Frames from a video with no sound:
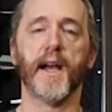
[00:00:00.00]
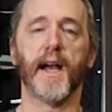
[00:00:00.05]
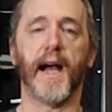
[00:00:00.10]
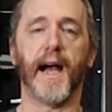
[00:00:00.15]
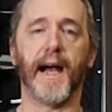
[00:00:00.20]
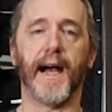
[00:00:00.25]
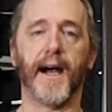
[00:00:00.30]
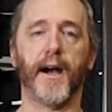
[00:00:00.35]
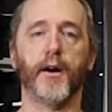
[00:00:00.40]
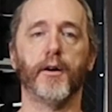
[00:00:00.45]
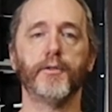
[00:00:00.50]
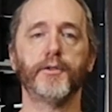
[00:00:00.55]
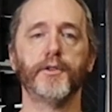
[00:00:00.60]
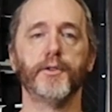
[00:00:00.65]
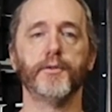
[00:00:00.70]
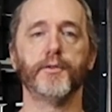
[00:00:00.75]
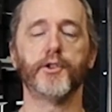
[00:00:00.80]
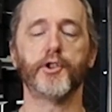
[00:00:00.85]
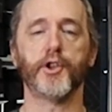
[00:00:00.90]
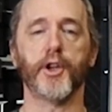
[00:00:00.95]
how
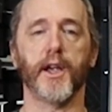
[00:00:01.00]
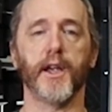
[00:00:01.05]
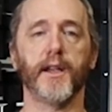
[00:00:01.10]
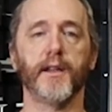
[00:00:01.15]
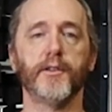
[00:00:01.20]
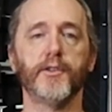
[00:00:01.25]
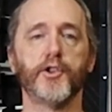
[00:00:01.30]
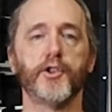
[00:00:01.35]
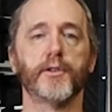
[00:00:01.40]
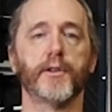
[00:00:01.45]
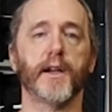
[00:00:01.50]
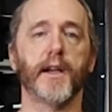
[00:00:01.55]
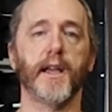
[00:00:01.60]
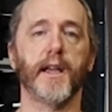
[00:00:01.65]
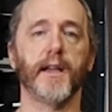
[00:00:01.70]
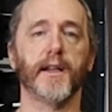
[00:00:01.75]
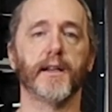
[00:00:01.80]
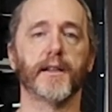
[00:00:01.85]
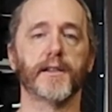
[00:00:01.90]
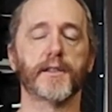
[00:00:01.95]
to change your
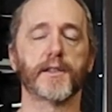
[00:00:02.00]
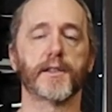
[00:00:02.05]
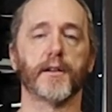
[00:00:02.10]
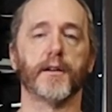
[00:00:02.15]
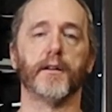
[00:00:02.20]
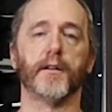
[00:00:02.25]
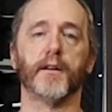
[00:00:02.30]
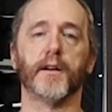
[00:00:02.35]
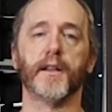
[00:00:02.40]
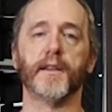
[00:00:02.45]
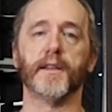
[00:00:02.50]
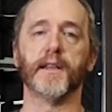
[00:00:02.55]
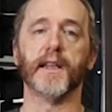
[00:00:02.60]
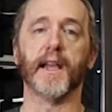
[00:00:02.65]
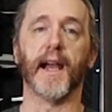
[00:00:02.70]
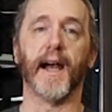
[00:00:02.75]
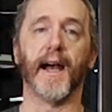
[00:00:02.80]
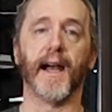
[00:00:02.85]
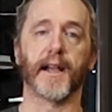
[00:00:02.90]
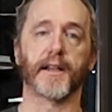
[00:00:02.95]
hands on the
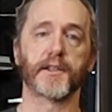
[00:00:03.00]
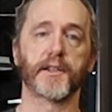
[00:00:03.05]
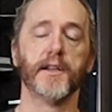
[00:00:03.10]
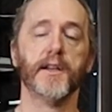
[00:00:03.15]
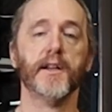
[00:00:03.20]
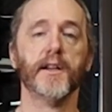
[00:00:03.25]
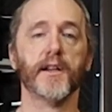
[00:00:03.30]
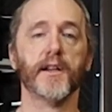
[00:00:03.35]
axe.